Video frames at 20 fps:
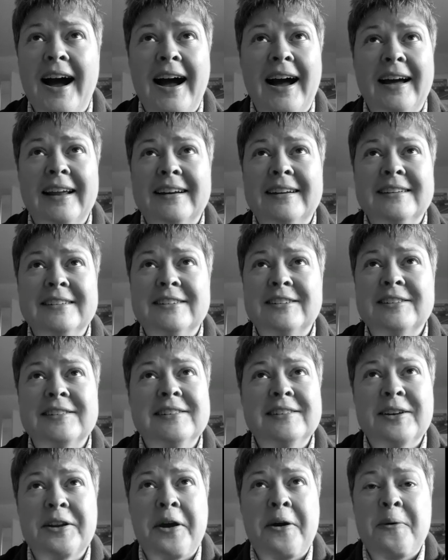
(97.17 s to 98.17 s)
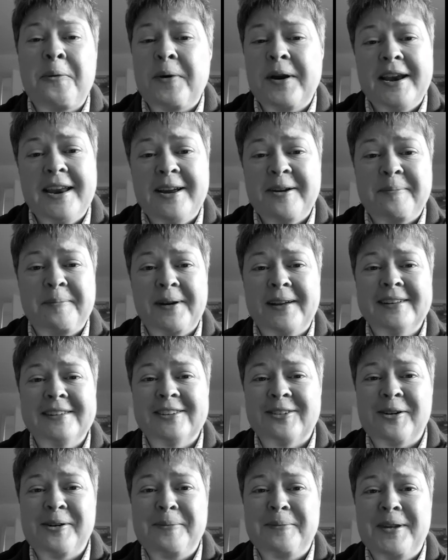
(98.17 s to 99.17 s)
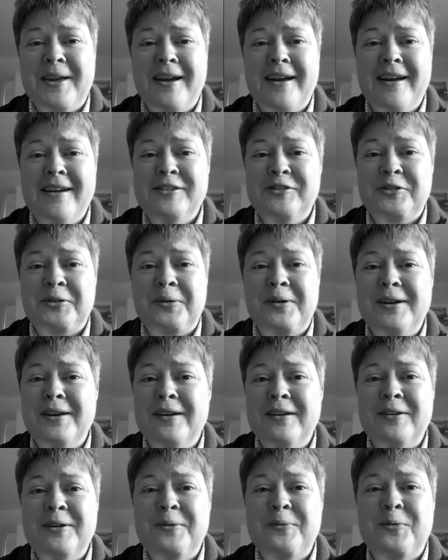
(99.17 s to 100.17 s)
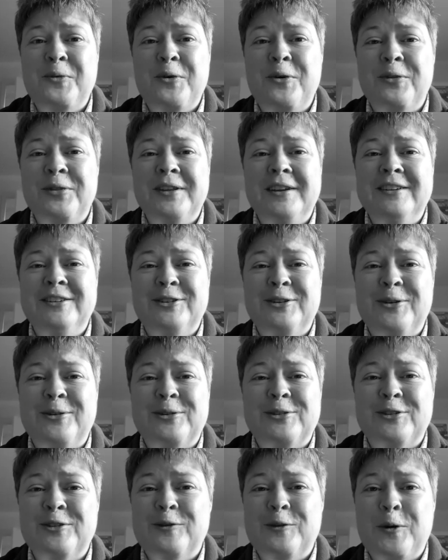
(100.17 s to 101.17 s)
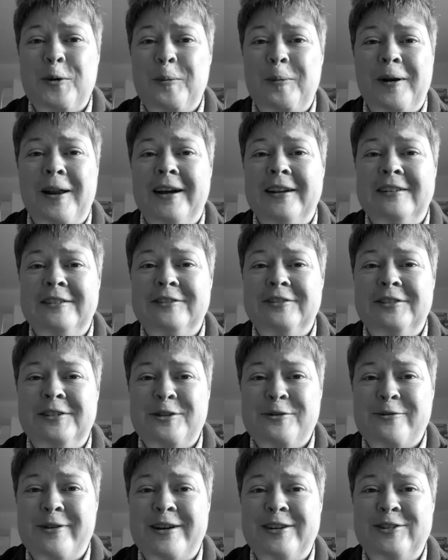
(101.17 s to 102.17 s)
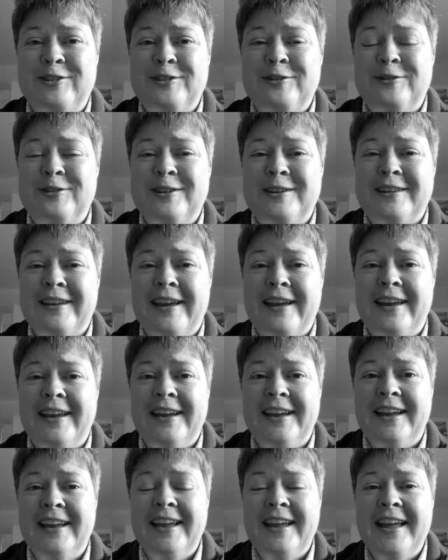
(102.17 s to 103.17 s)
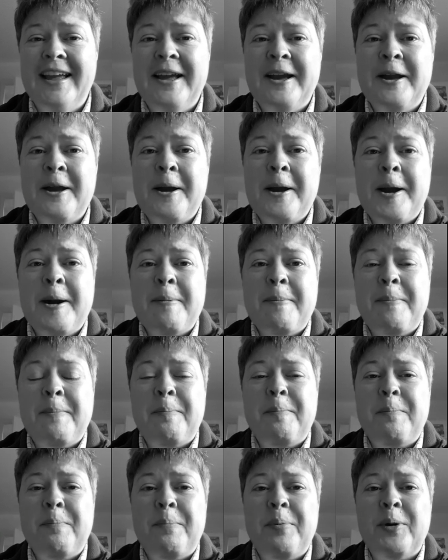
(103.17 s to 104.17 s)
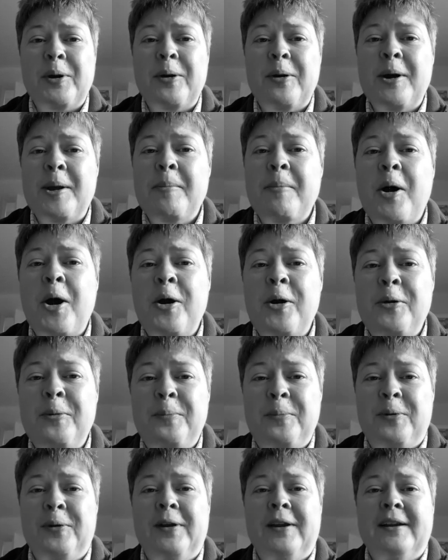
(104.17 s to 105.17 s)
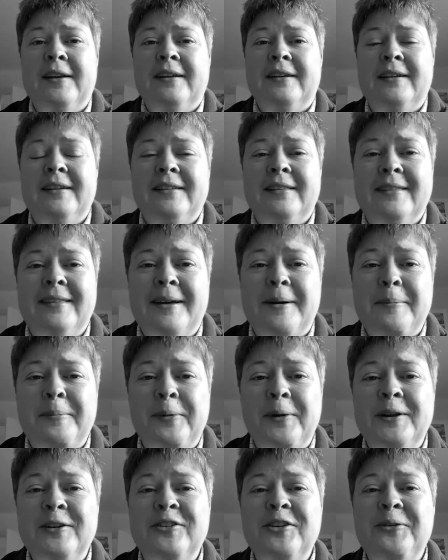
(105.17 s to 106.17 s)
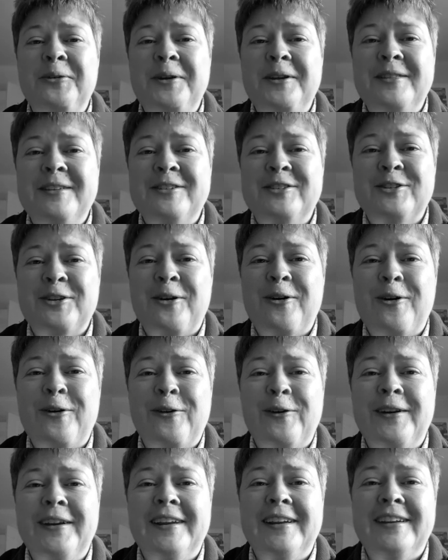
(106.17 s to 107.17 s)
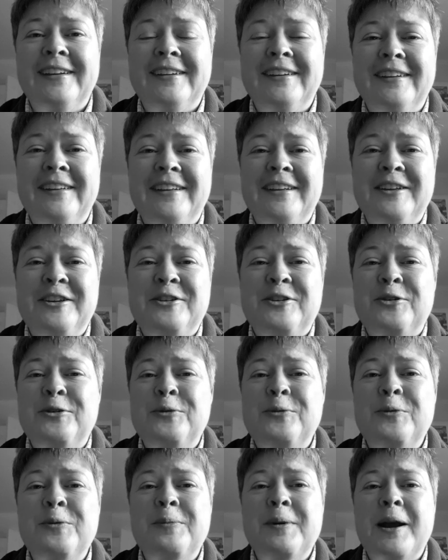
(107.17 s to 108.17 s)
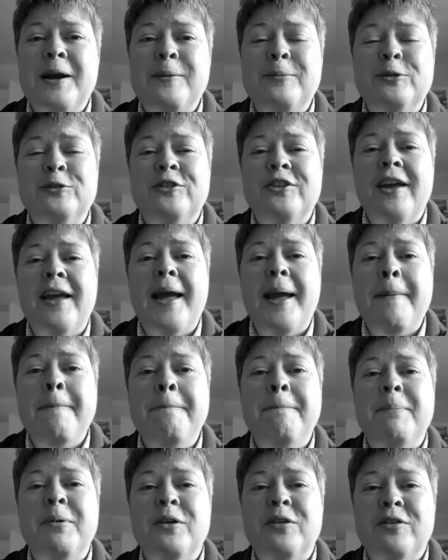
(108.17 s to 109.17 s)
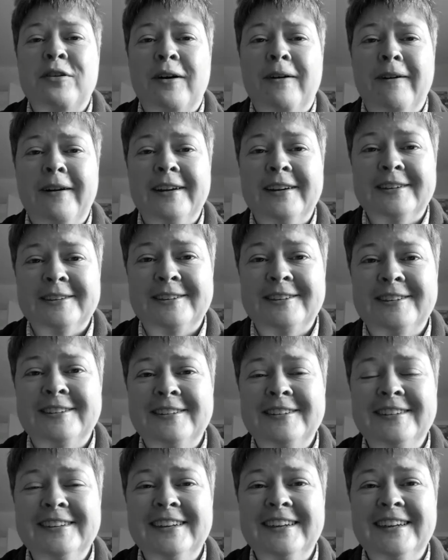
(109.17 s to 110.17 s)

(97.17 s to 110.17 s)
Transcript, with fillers: and it's nowhere near bedtime yet. So I don't know what these dogs have got planned for the rest of the day. But I am hoping that by doing this diary, you will be able to empathise